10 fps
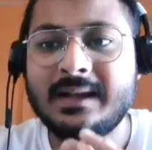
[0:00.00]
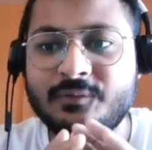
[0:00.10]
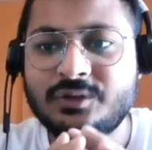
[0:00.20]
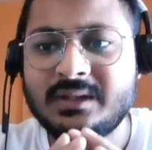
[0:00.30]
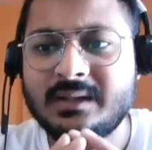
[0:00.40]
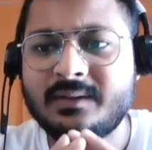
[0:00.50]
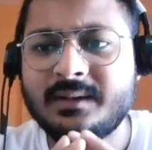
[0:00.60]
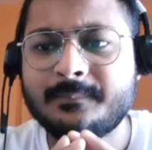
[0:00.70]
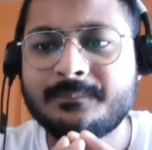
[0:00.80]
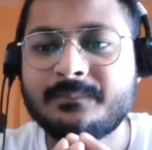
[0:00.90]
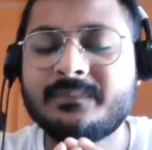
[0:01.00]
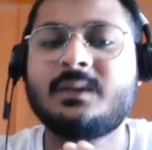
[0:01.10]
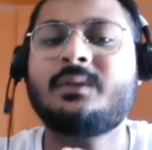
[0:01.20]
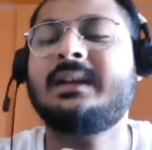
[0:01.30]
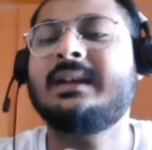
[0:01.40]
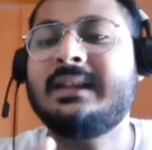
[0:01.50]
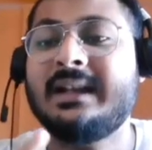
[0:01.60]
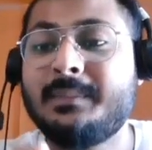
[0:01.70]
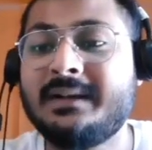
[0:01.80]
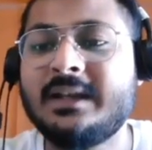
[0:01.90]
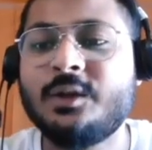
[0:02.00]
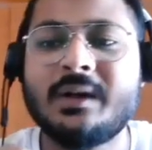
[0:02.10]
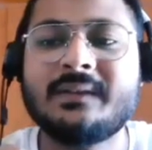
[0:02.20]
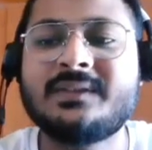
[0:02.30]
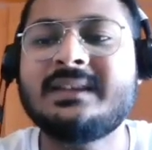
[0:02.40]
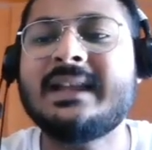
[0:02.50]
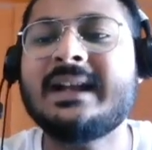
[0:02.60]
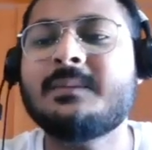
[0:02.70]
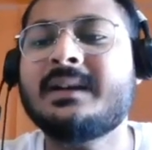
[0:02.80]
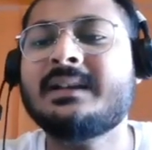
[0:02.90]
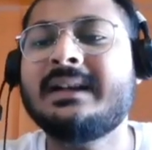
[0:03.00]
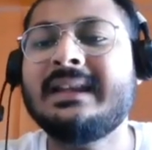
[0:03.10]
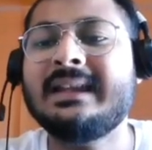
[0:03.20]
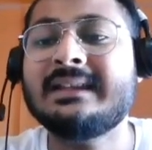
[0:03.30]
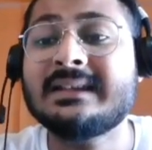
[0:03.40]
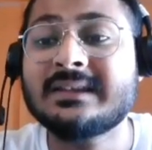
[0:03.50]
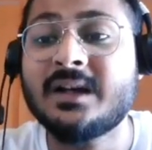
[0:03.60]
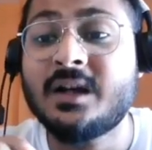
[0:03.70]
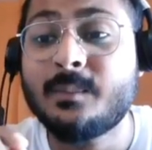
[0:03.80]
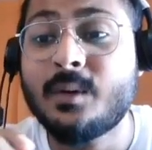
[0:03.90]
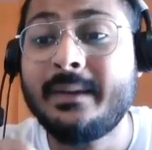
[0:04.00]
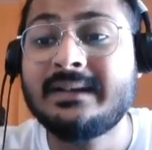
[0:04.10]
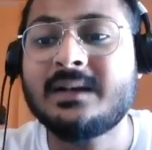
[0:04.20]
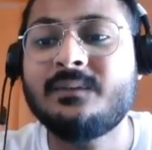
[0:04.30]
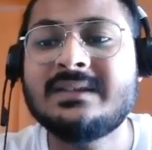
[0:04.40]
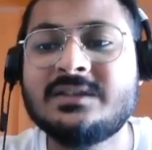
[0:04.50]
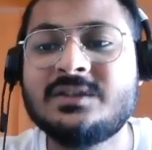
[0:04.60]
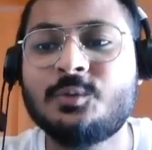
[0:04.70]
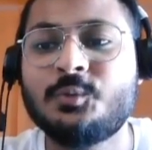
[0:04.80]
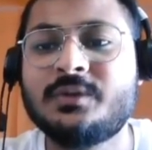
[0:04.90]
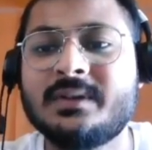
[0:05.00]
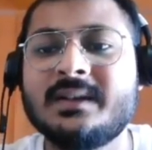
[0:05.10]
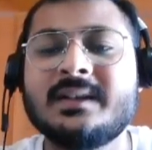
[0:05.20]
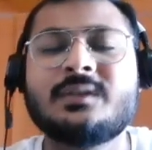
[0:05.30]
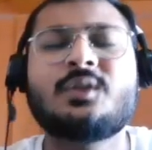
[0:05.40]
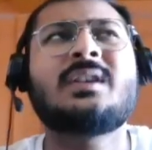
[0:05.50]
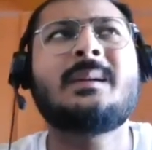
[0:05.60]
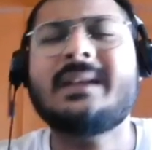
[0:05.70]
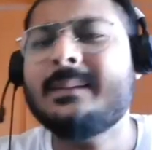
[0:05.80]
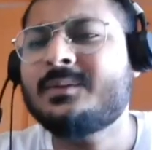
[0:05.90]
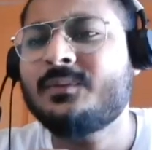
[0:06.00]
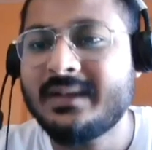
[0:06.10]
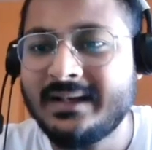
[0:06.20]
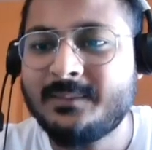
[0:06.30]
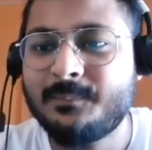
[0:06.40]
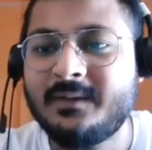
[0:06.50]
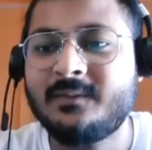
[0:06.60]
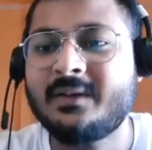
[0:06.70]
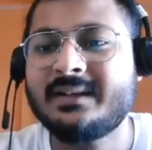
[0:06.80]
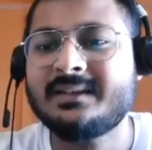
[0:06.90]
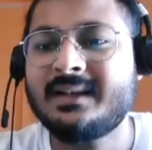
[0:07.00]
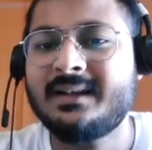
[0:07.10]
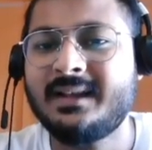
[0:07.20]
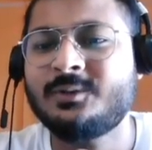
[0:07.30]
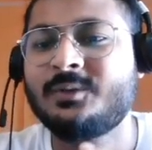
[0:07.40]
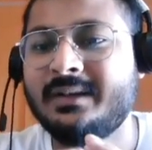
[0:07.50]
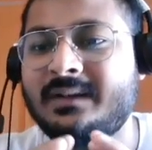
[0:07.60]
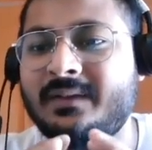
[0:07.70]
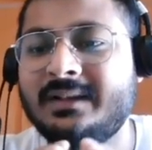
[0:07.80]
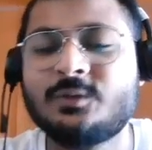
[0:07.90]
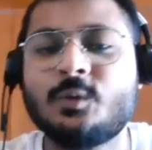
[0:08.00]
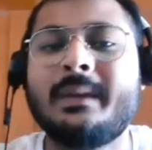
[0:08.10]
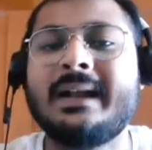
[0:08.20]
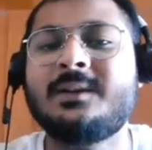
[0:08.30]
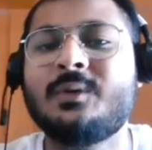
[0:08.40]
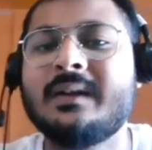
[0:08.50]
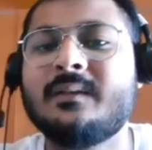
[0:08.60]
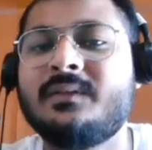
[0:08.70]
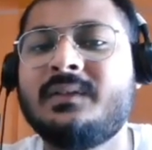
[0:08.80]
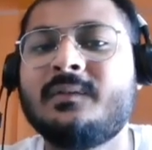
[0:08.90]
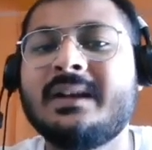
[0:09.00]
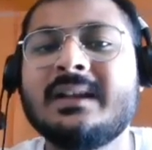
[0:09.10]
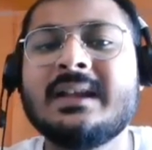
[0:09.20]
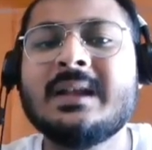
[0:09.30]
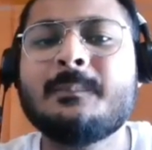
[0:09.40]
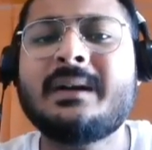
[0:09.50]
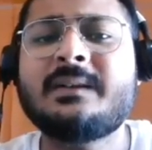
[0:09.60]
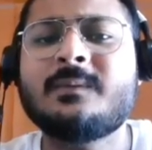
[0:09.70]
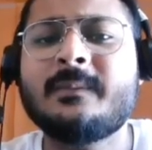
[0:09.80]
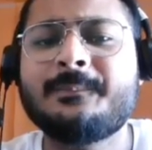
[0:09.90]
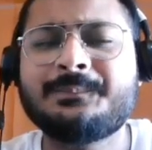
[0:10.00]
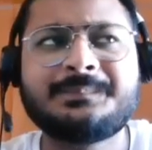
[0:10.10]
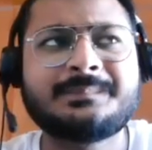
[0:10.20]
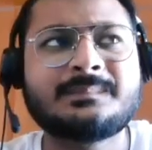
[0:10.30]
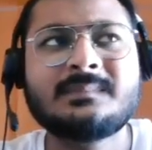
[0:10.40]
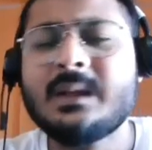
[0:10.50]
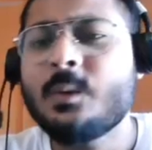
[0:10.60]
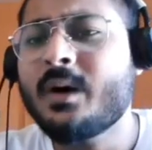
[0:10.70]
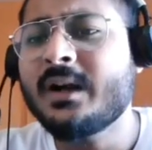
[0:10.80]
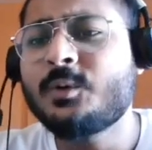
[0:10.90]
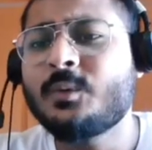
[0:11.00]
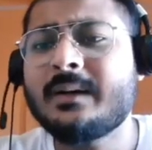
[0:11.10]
Have you seen ever? Okay, let me tell you, I have seen that mercury in the thermometer which is used. So sometimes we get fevers, and I know it feels so bad to have a fever, but what do